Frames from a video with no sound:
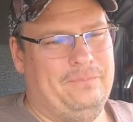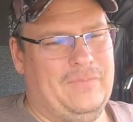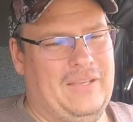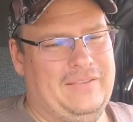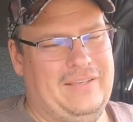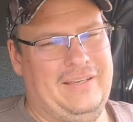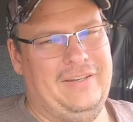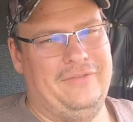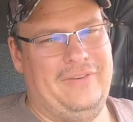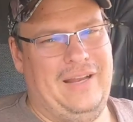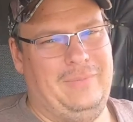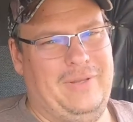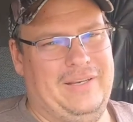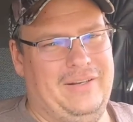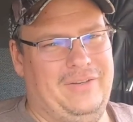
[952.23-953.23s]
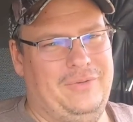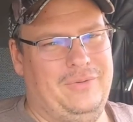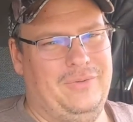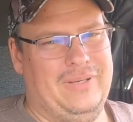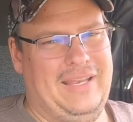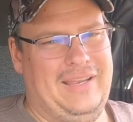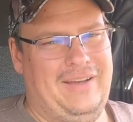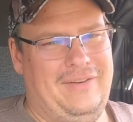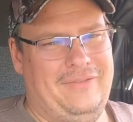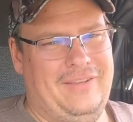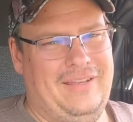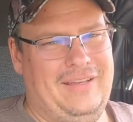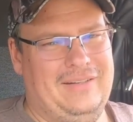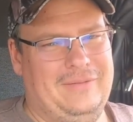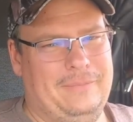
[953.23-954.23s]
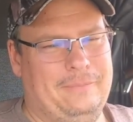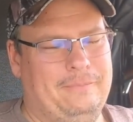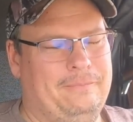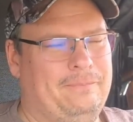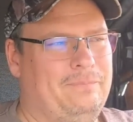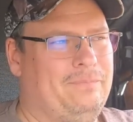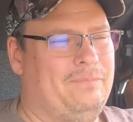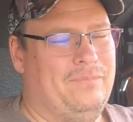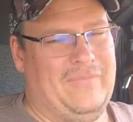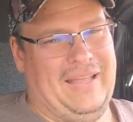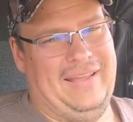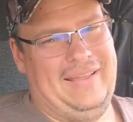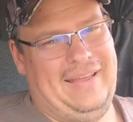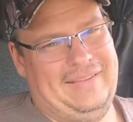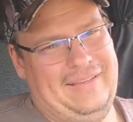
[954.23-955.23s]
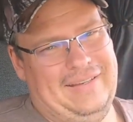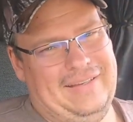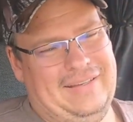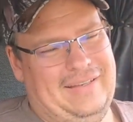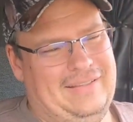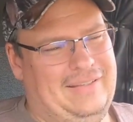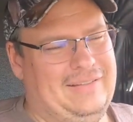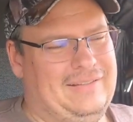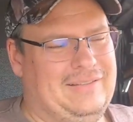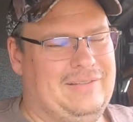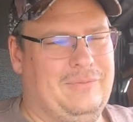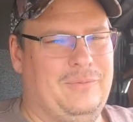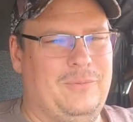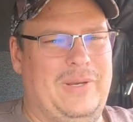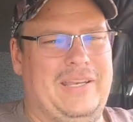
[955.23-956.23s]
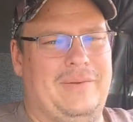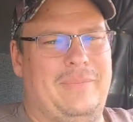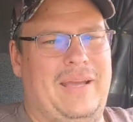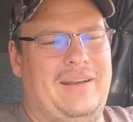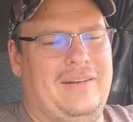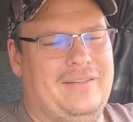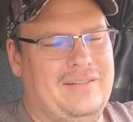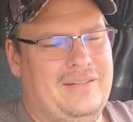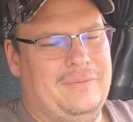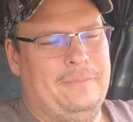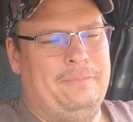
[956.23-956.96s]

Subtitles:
You think your family can do okay off of that? I think we can manage.